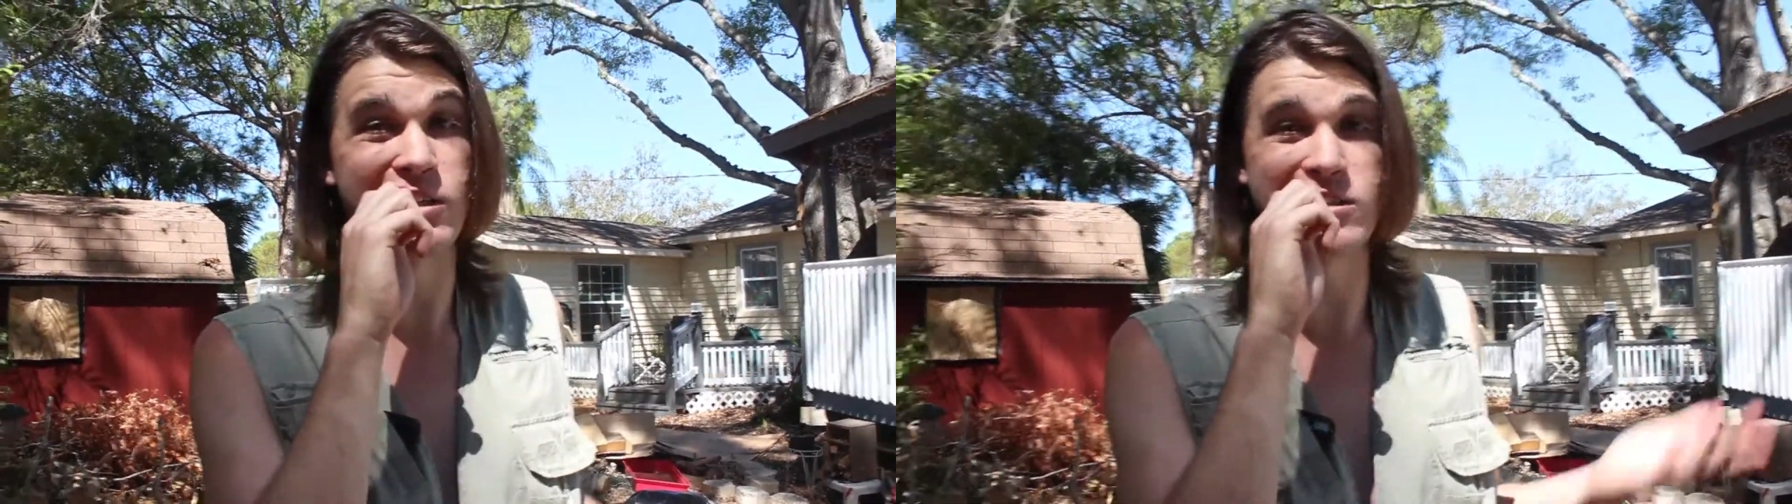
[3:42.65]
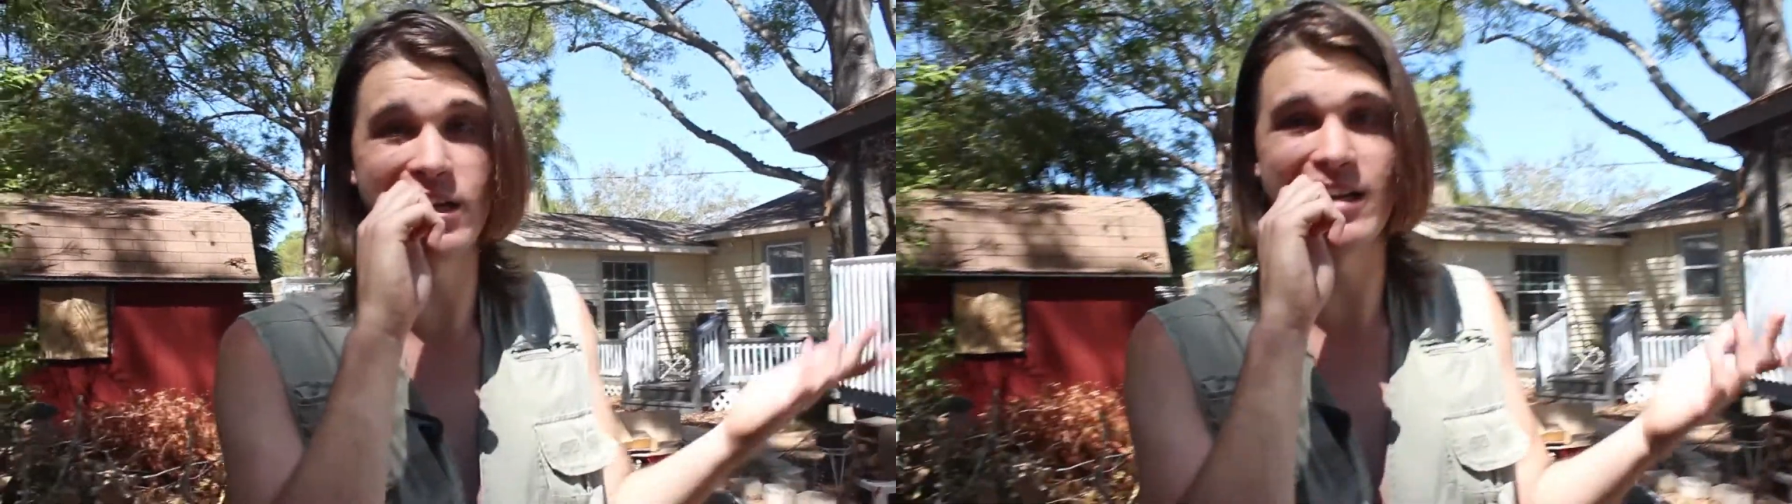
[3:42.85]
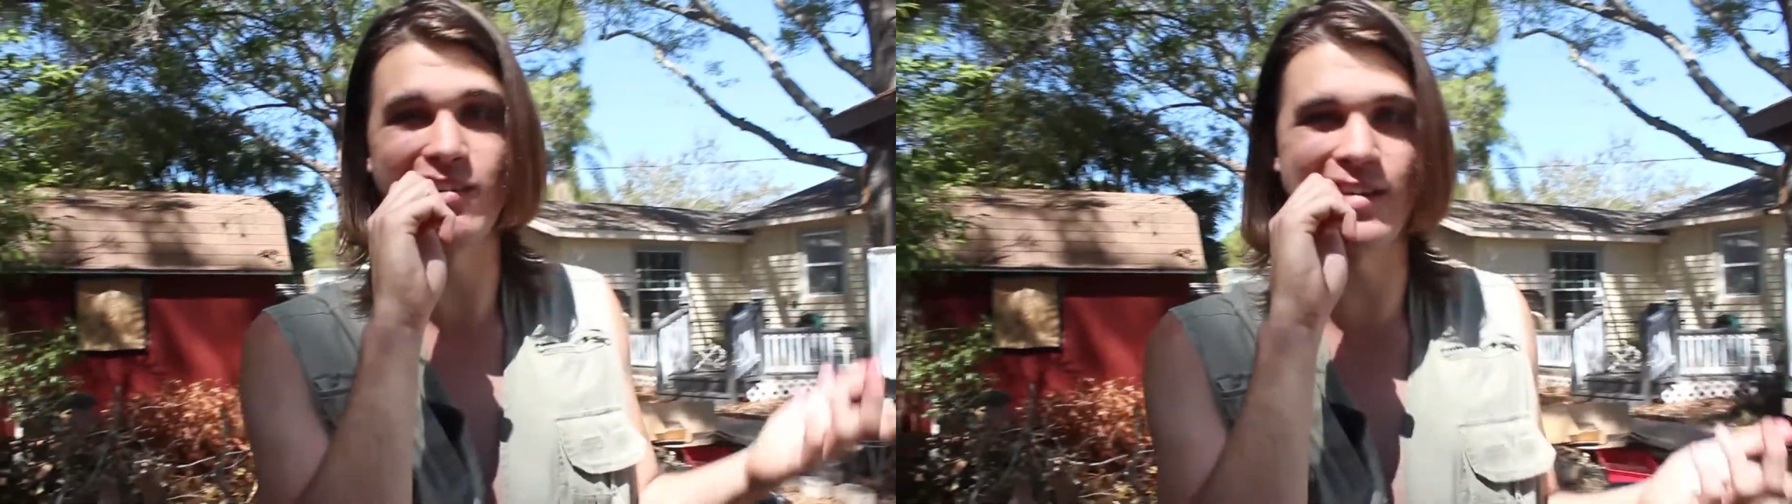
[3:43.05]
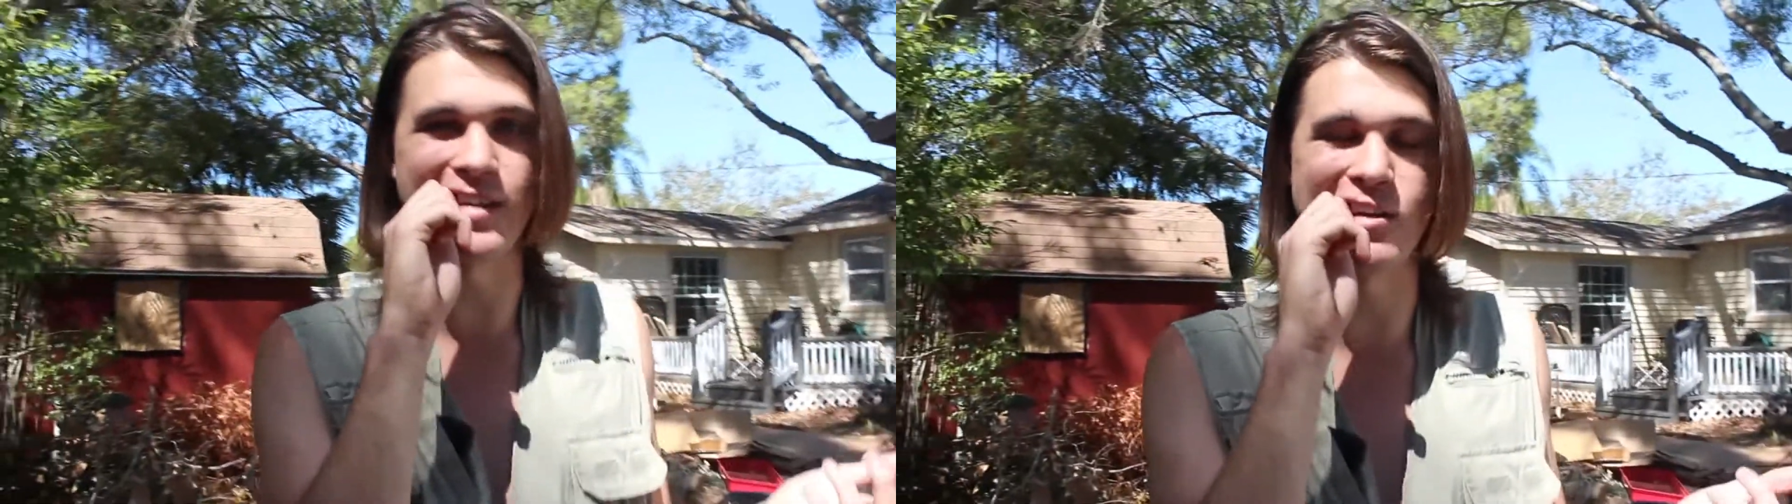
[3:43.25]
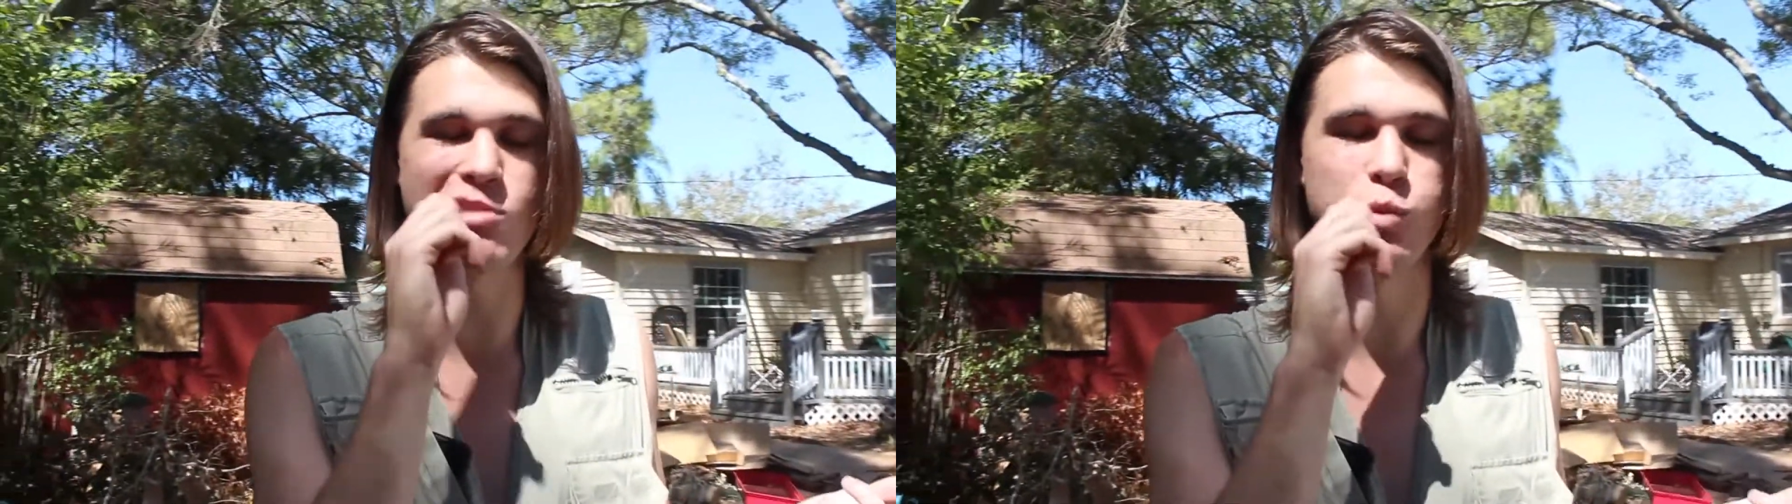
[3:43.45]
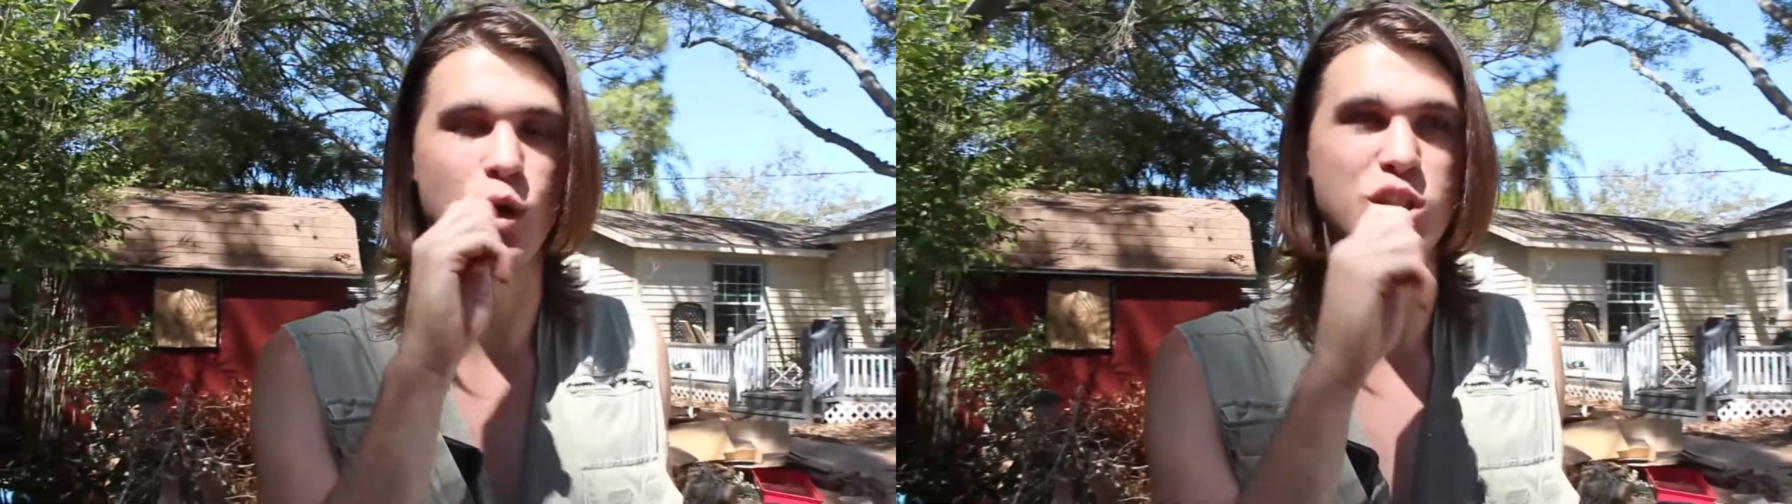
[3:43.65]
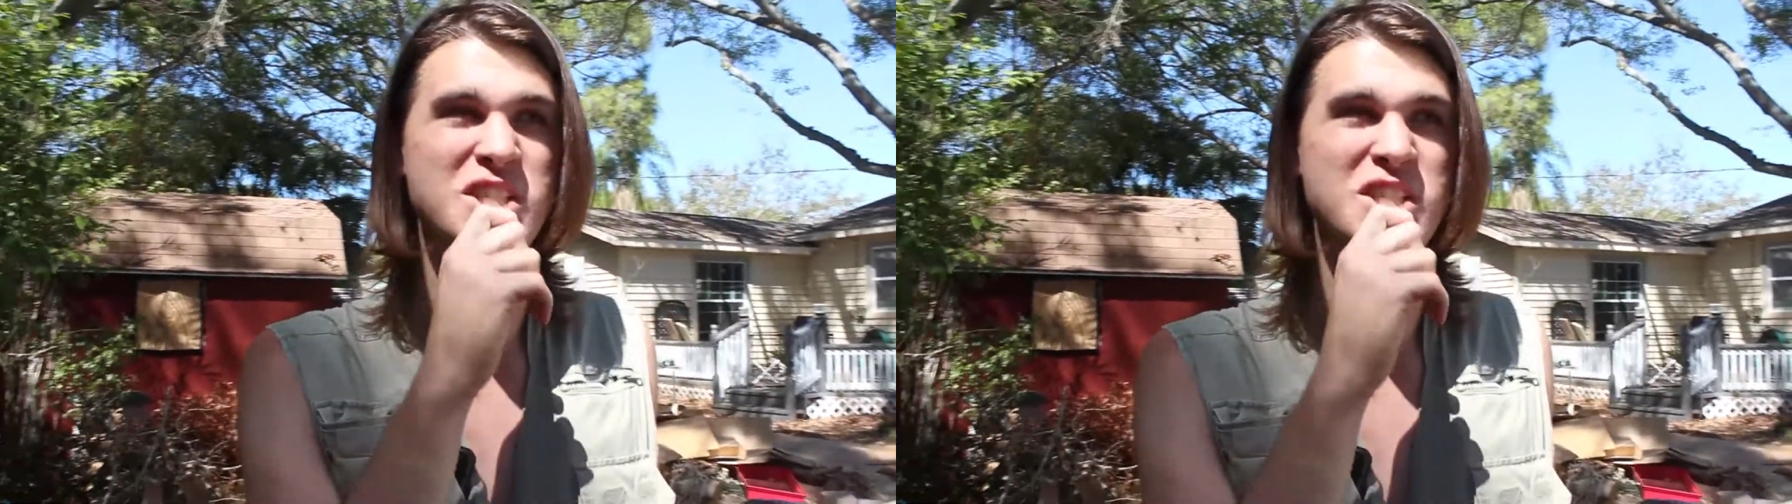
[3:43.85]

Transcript: use it like you would a toothbrush,